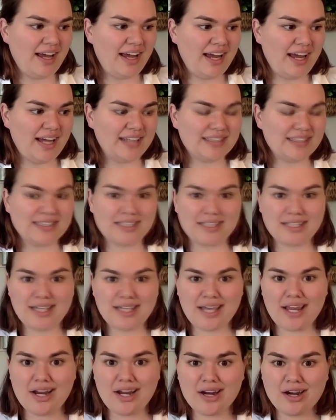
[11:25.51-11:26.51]
as a
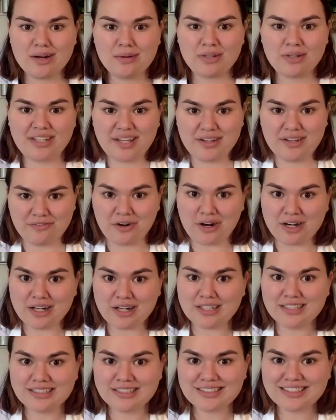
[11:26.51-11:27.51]

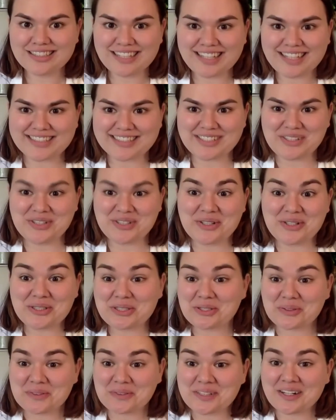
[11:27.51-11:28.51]
caregiver, as a
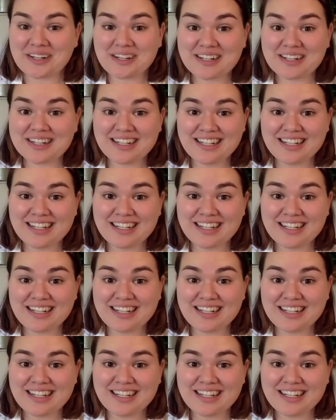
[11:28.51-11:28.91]
nurturer,